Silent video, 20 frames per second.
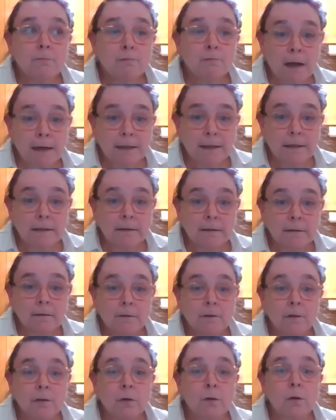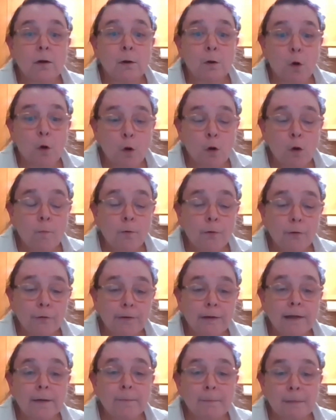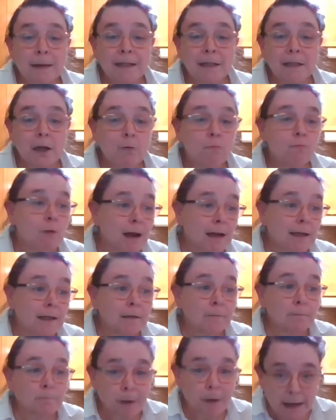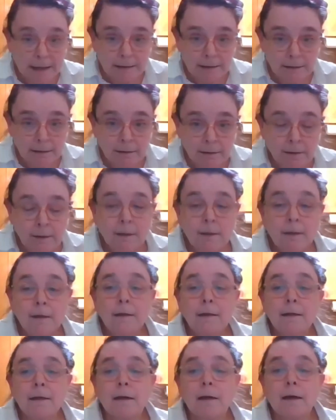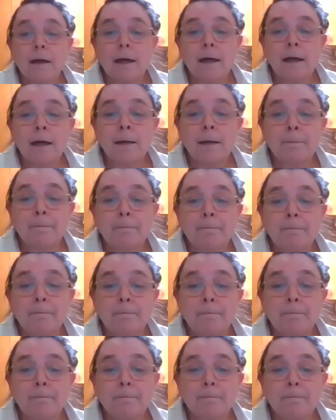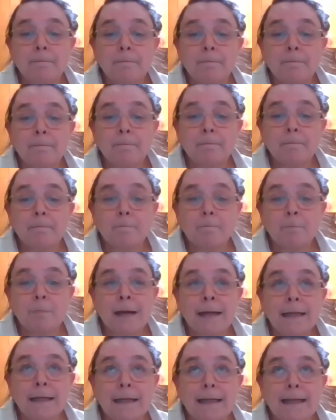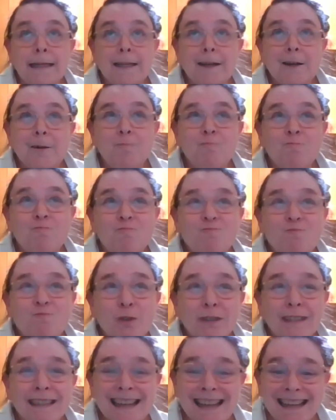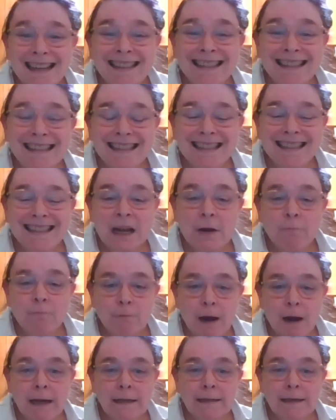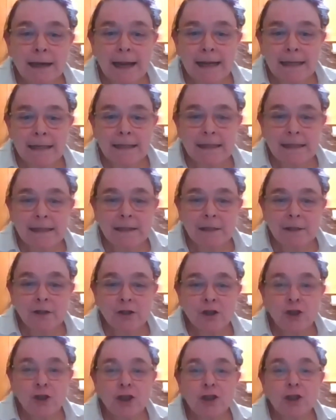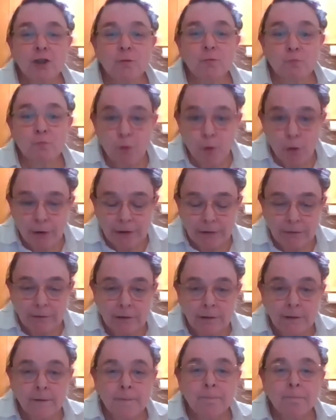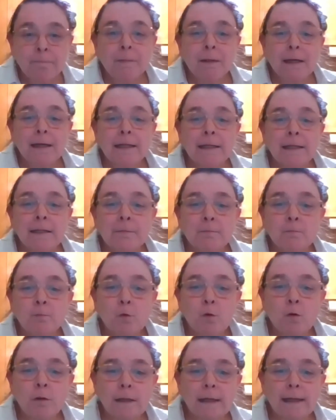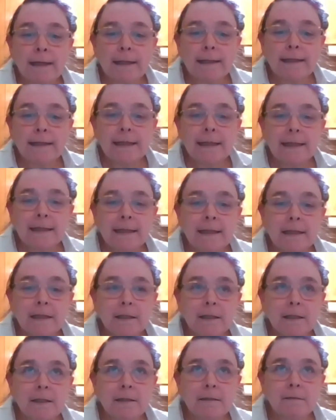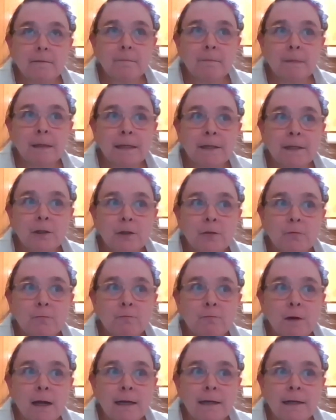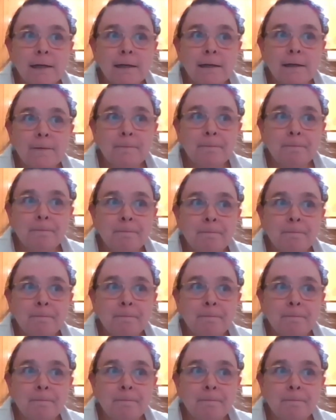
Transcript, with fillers: rotten. So an podrida means a rotten pot. Um, but most likely it is not rotten as in spoiled. It is more likely that this means rotten